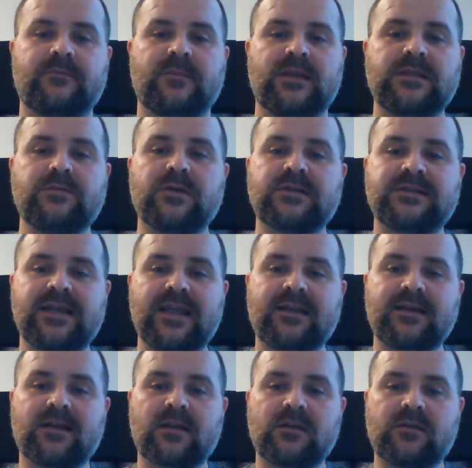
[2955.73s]
It will
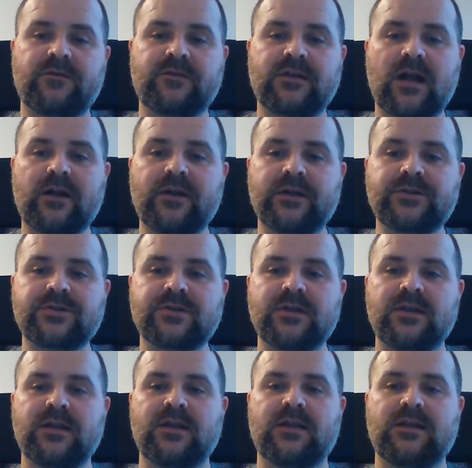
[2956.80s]
take a lot of courage
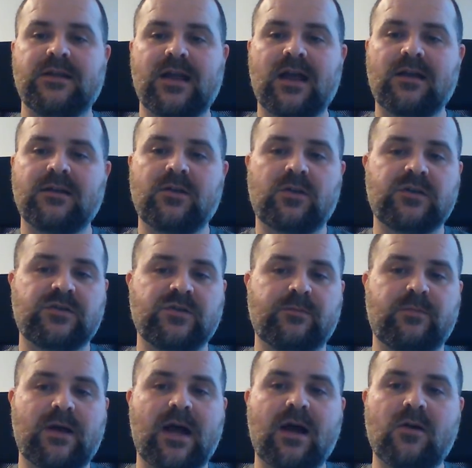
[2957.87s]
not to
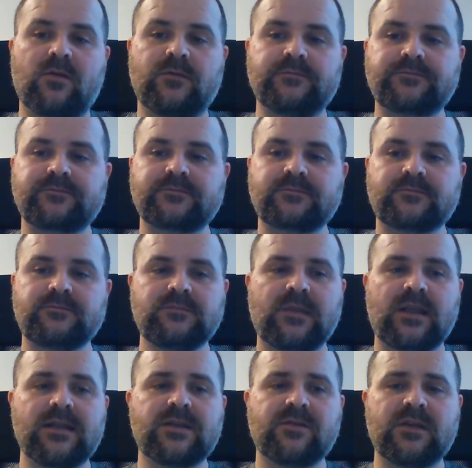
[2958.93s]
bow
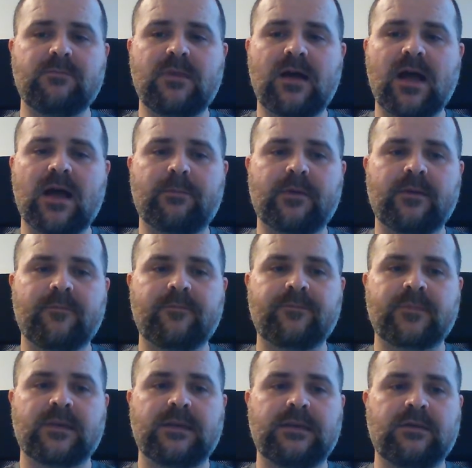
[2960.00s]
to the mob,
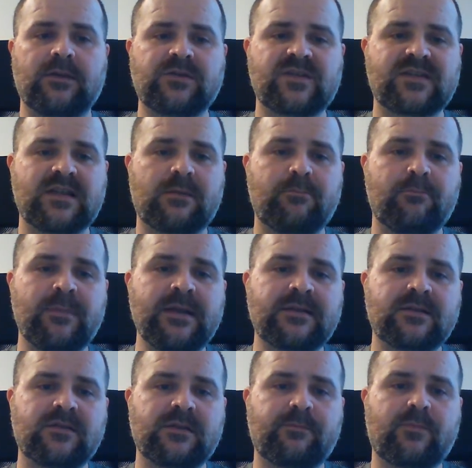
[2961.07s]
not to submit
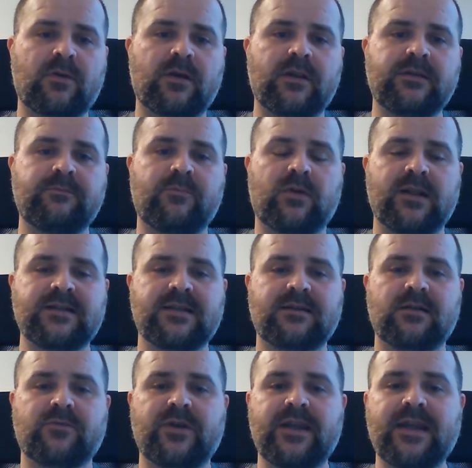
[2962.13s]
to the
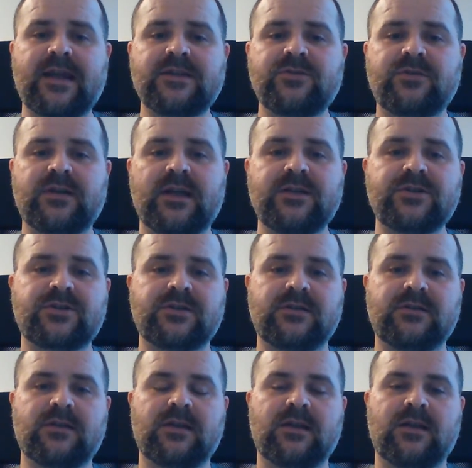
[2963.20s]
political
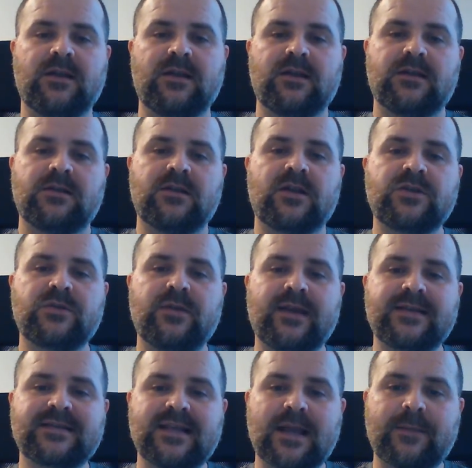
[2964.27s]
re-education, not to
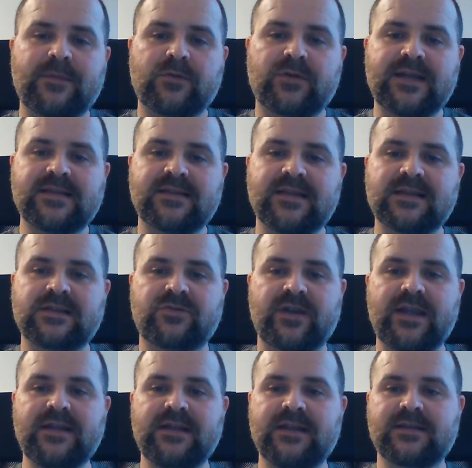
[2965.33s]
accept racist
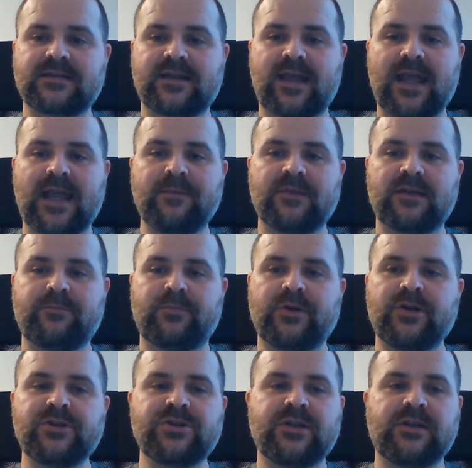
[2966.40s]
trainings aimed at
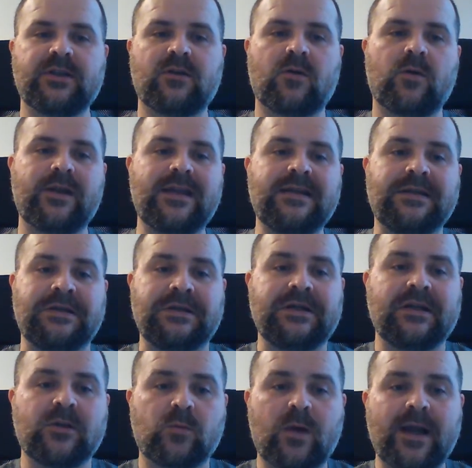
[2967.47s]
purging your
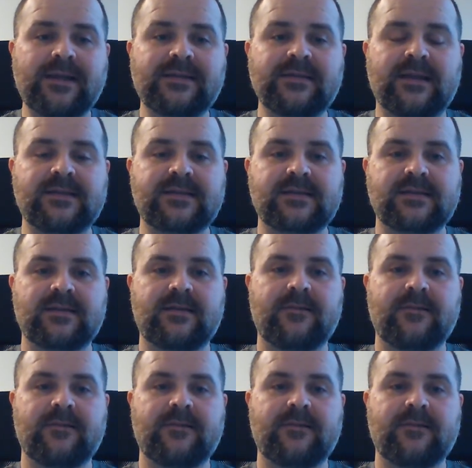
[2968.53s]
inherent whiteness.